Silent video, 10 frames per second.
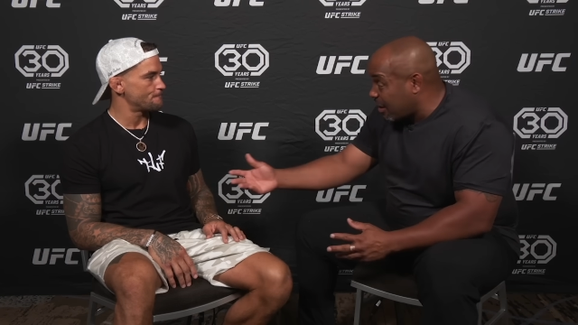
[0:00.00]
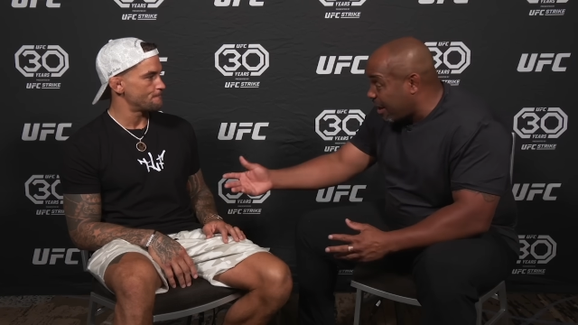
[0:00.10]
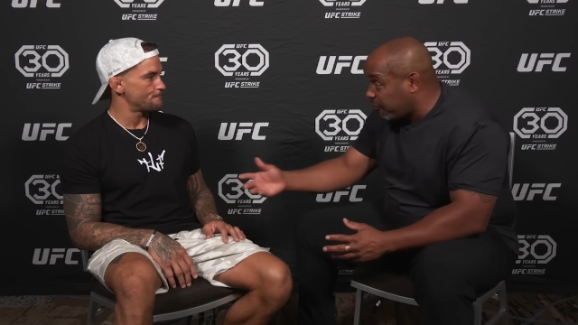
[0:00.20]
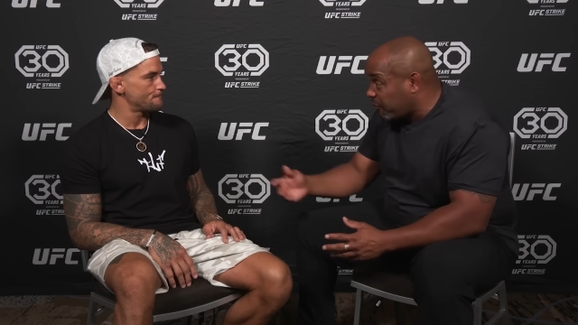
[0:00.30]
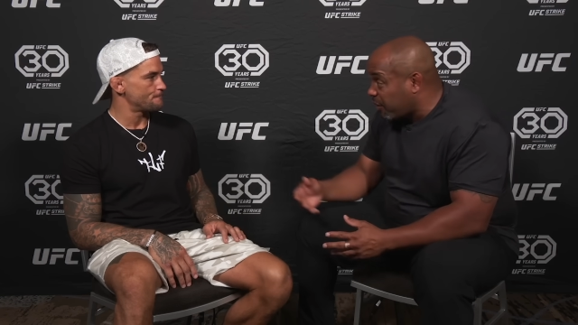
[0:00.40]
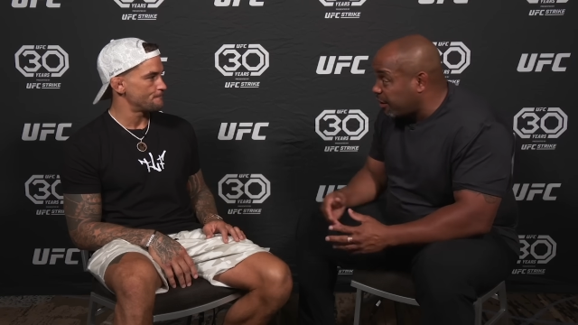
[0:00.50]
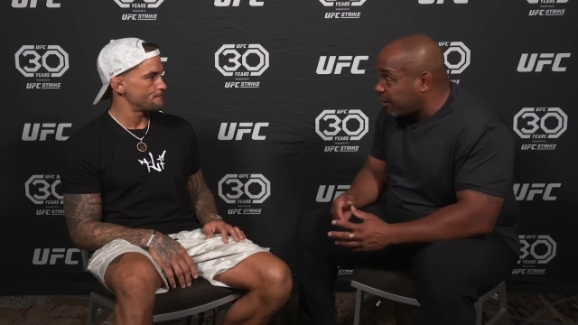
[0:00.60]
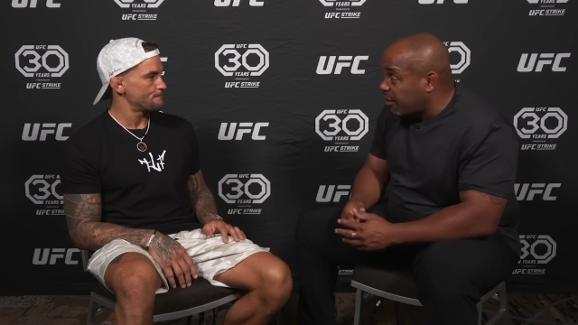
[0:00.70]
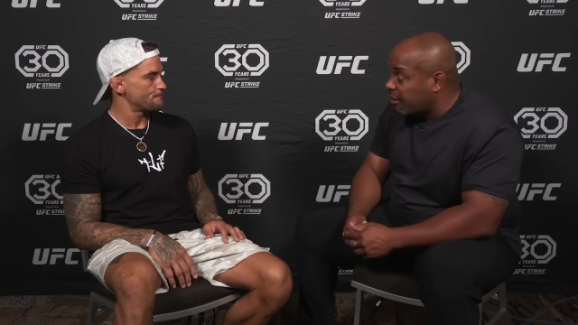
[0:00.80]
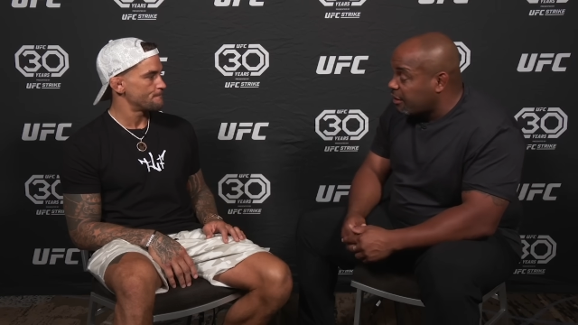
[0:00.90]
Speaker 1: last
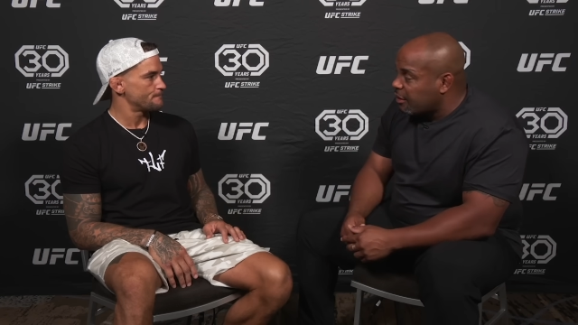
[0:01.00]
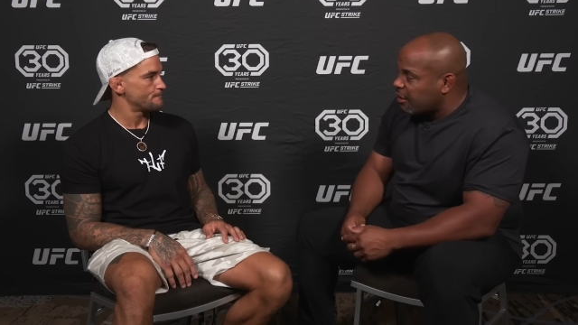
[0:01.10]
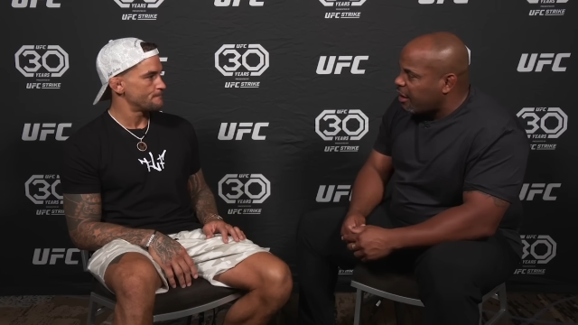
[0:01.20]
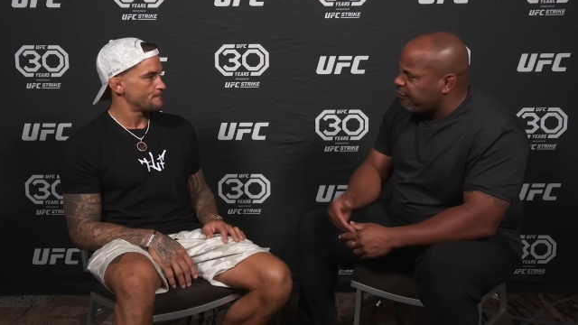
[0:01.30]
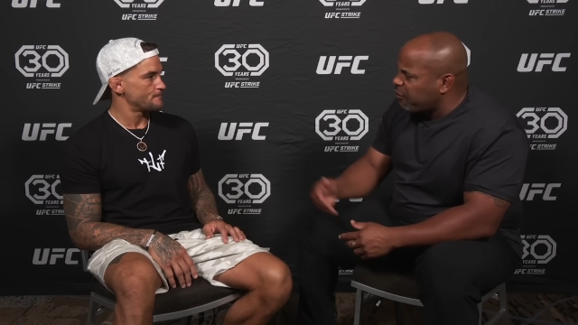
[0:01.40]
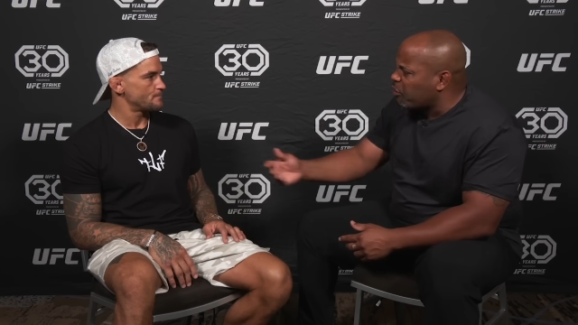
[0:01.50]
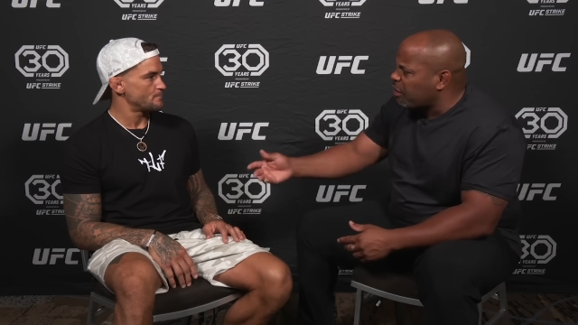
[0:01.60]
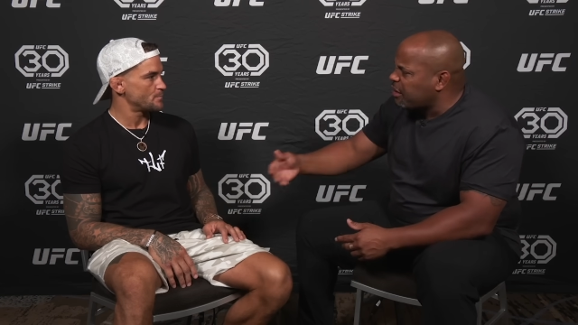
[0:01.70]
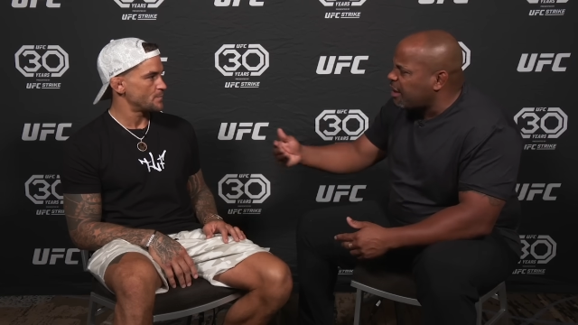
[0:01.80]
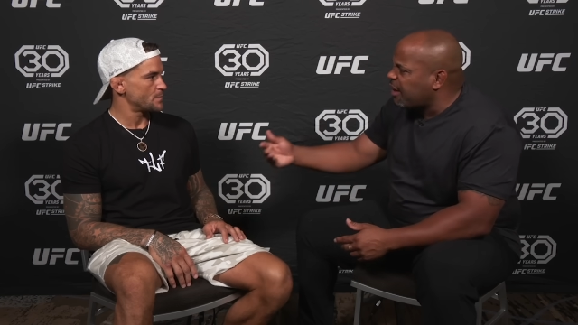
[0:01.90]
Friday. Have you
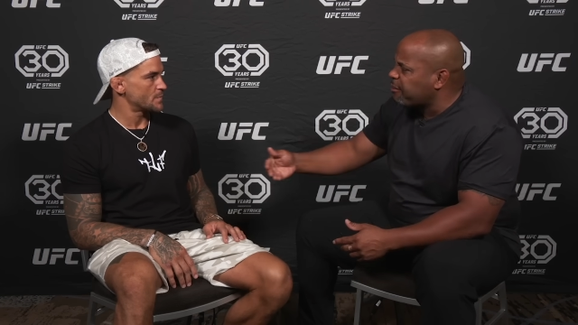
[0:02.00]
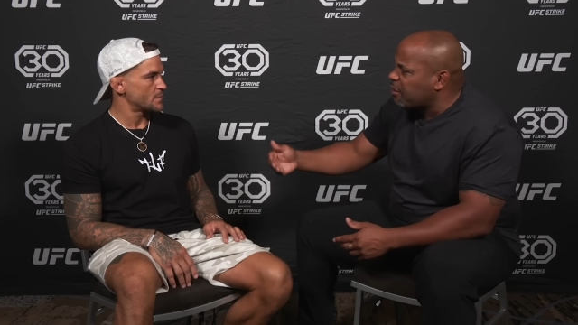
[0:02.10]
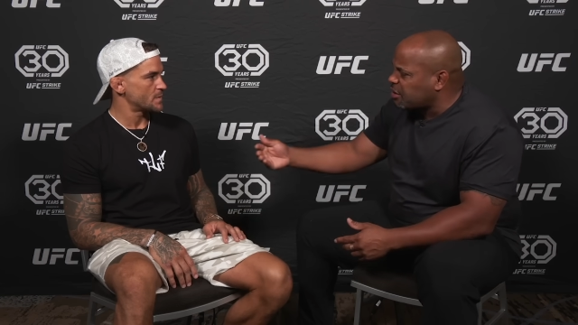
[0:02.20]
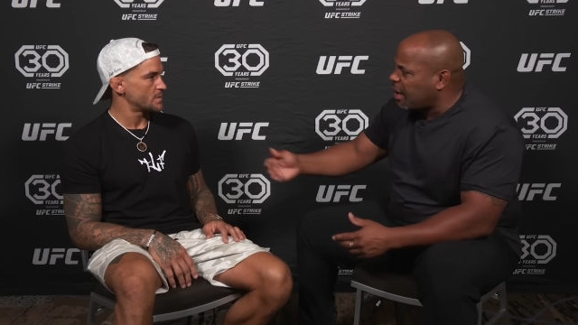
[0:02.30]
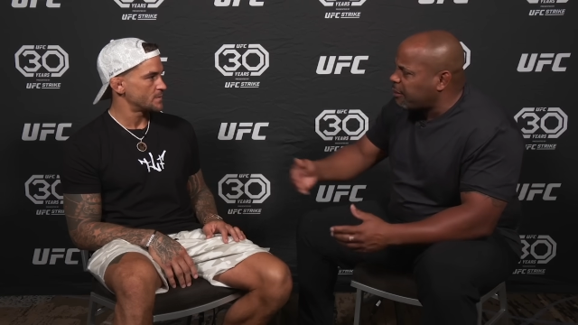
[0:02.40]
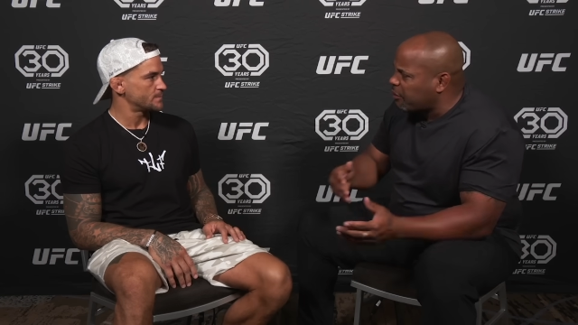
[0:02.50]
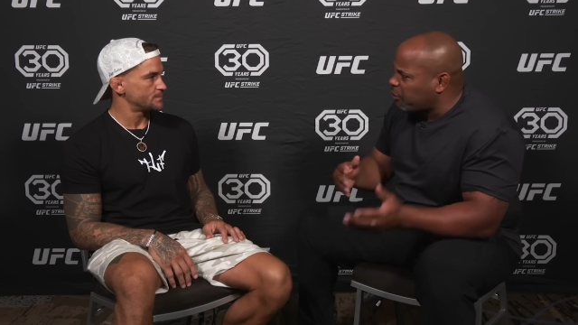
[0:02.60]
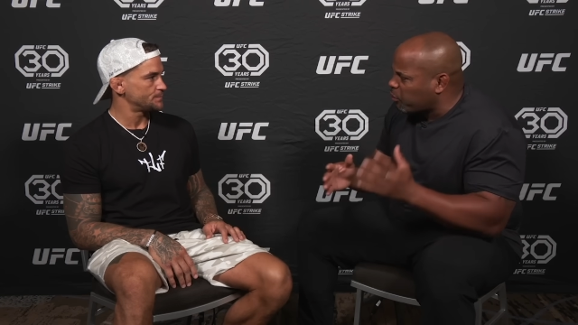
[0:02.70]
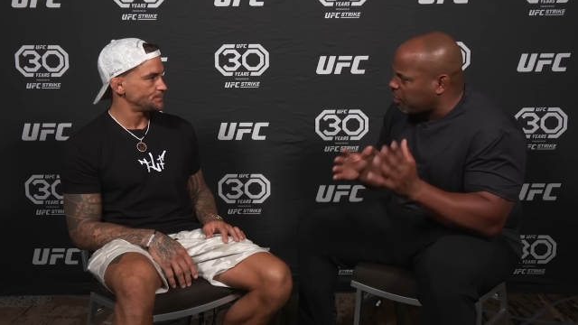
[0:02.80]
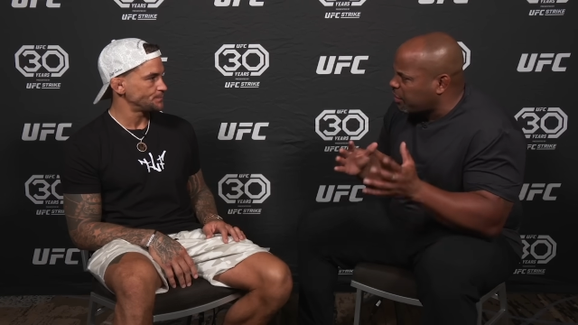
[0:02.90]
really taken much time to
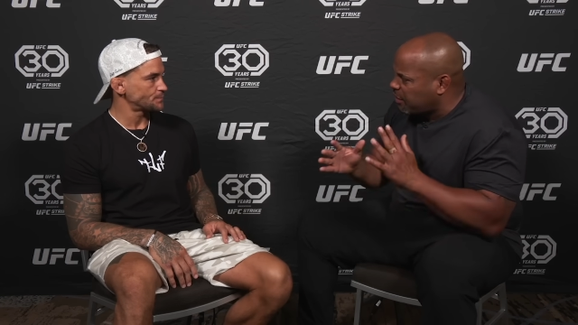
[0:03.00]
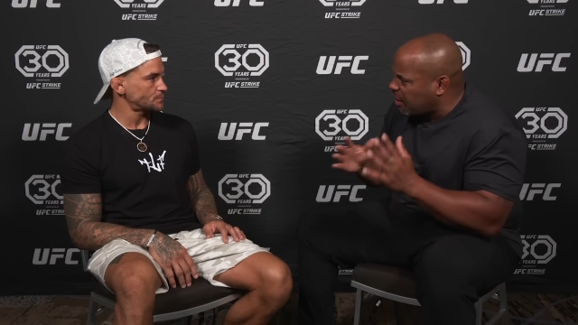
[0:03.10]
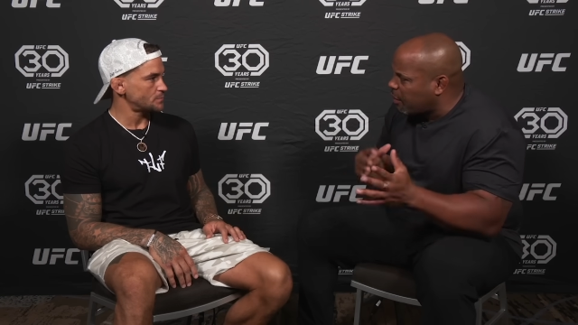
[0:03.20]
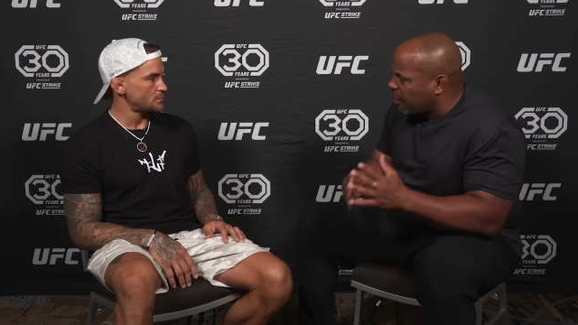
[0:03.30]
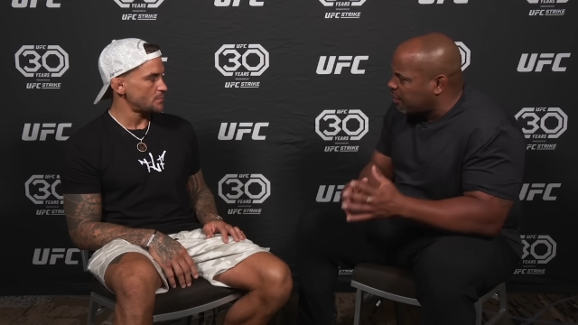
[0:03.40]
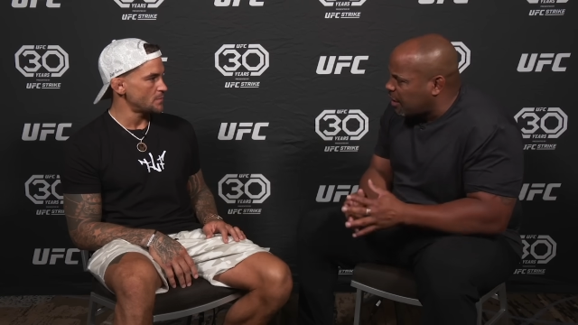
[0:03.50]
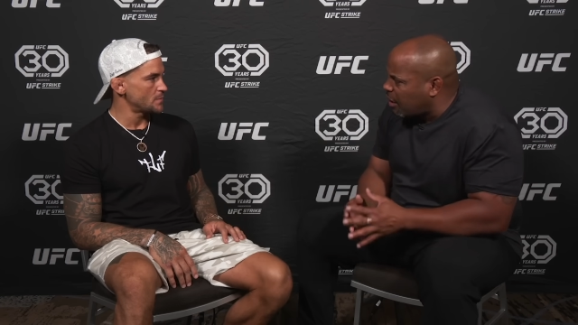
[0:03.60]
really think about the